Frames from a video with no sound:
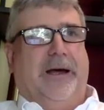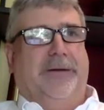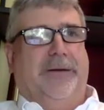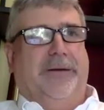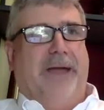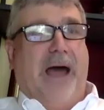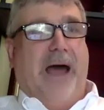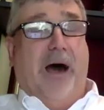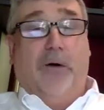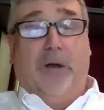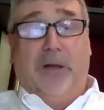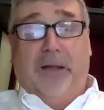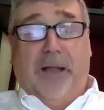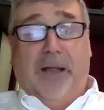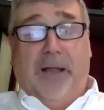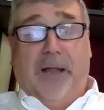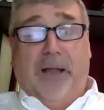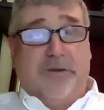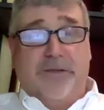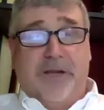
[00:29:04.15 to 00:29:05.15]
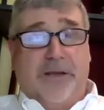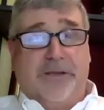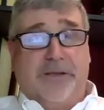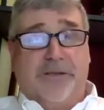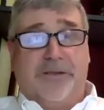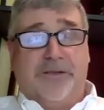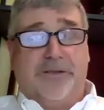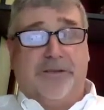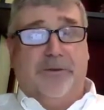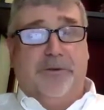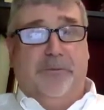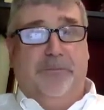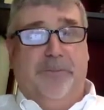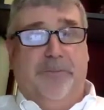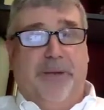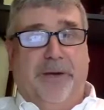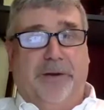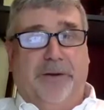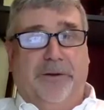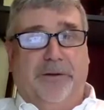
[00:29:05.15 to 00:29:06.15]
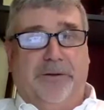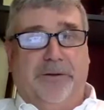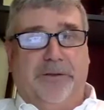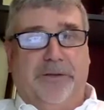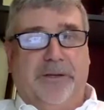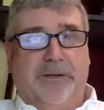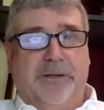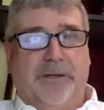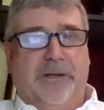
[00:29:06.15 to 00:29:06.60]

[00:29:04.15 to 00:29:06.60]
now allows us to build